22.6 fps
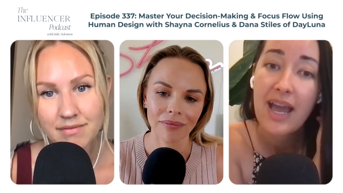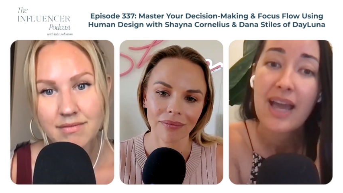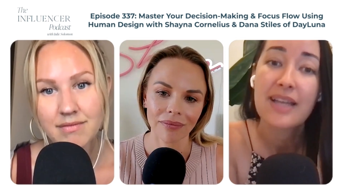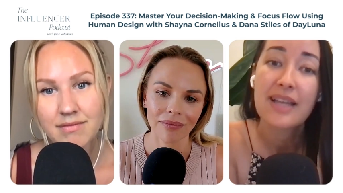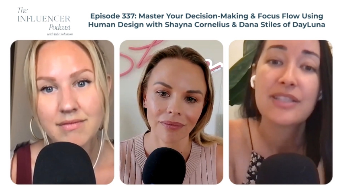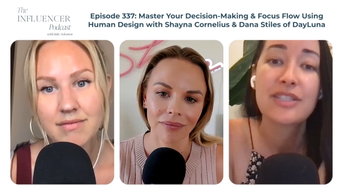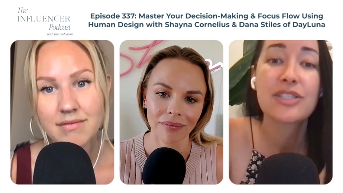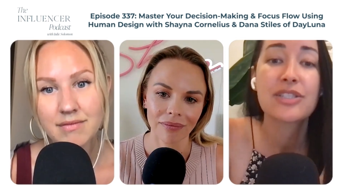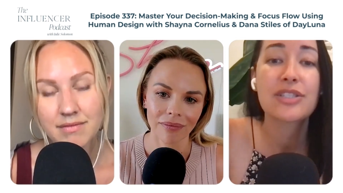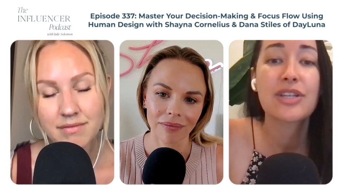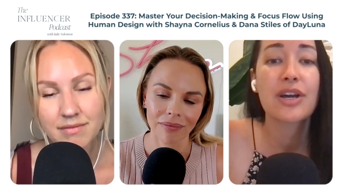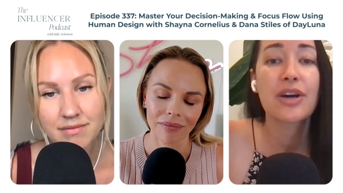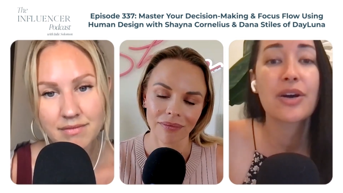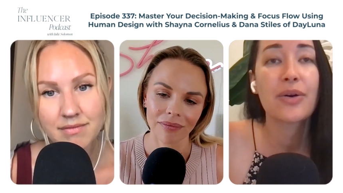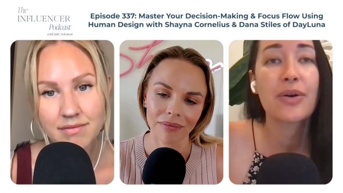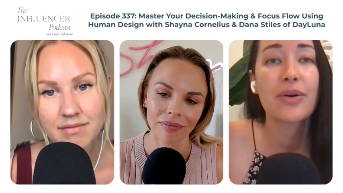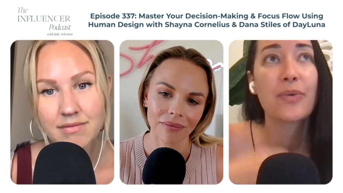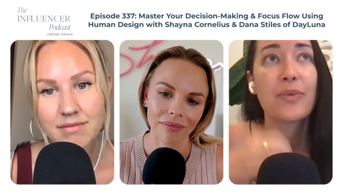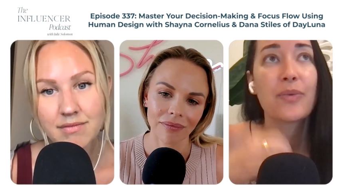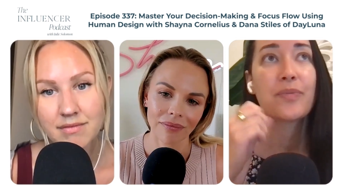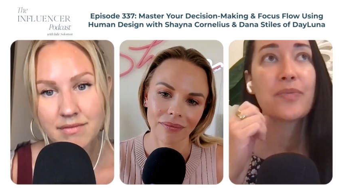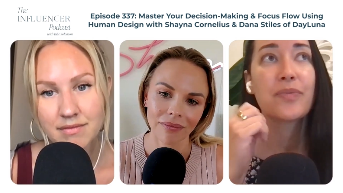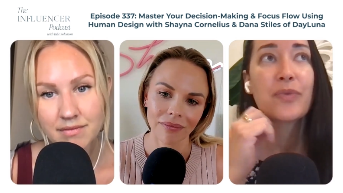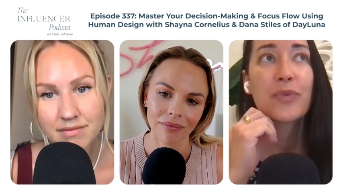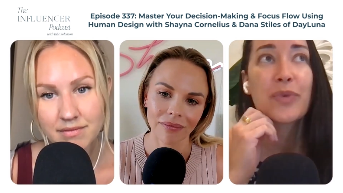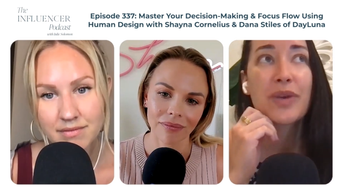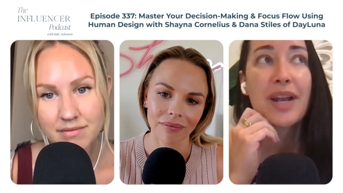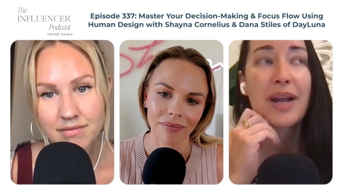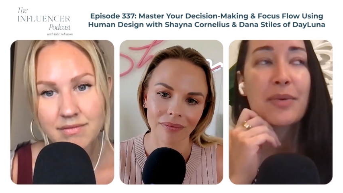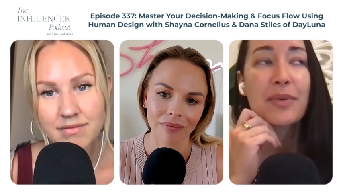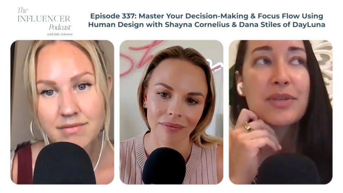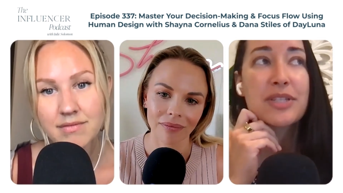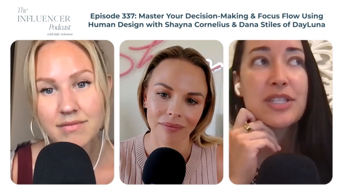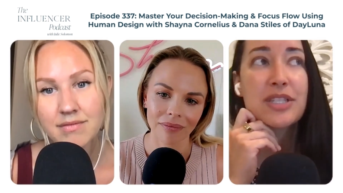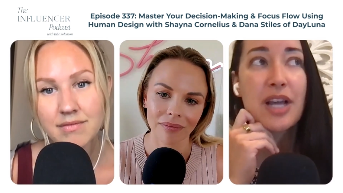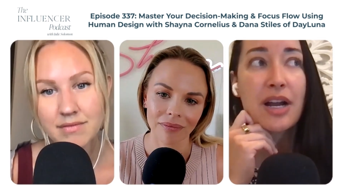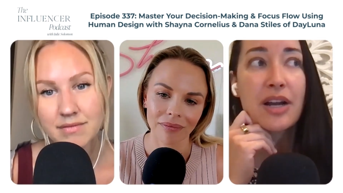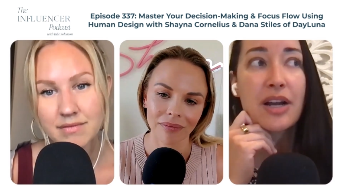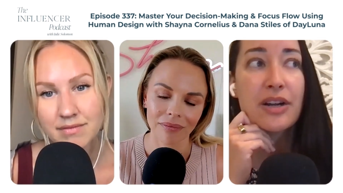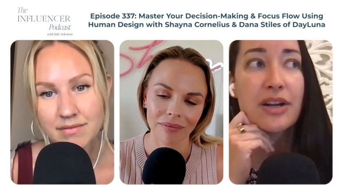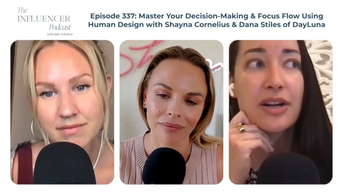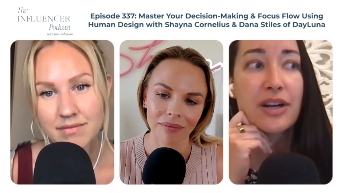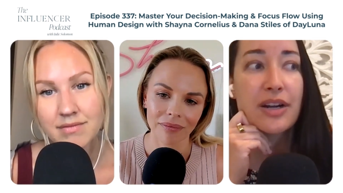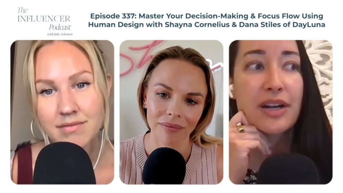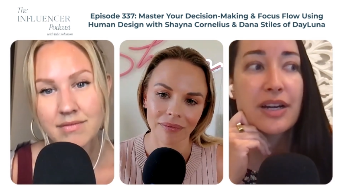Speaker 1: And so when I was
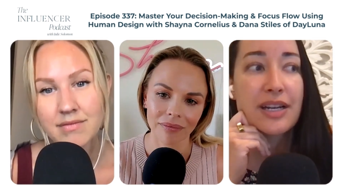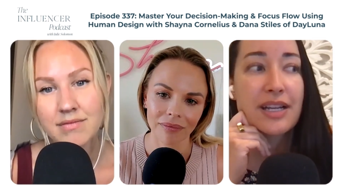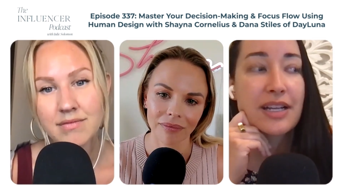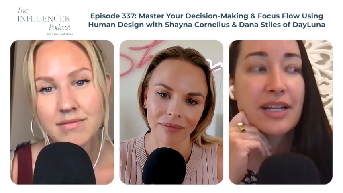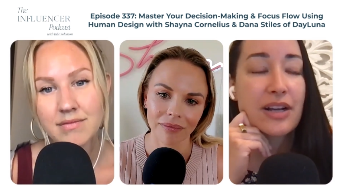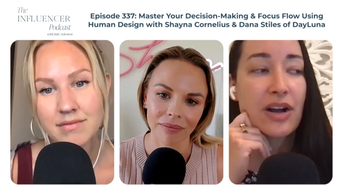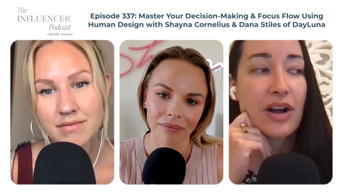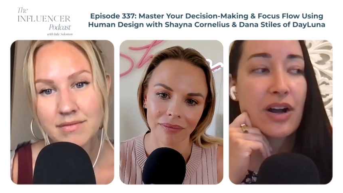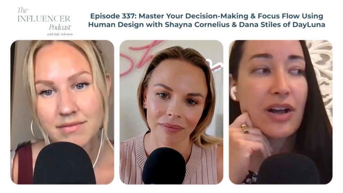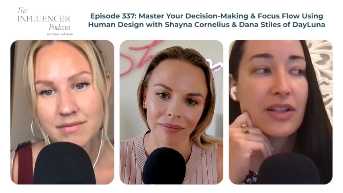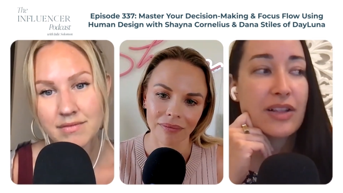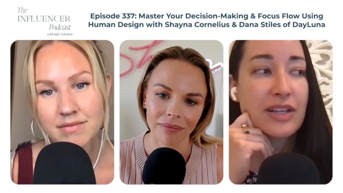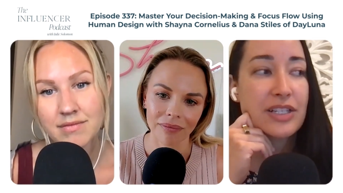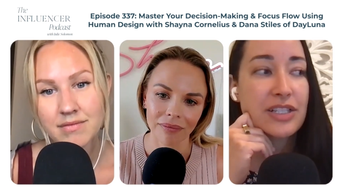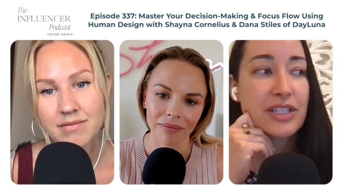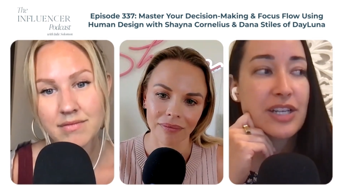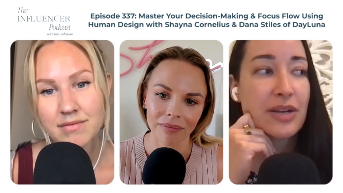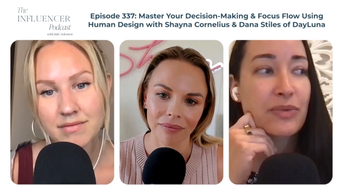younger and in college,